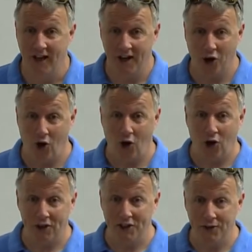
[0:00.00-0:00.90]
And
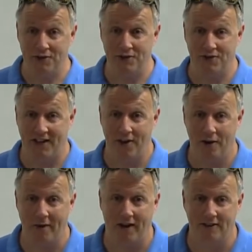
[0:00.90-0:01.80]
all users
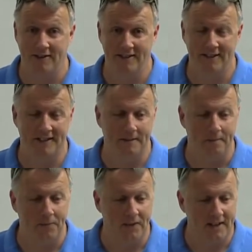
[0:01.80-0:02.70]
care about um,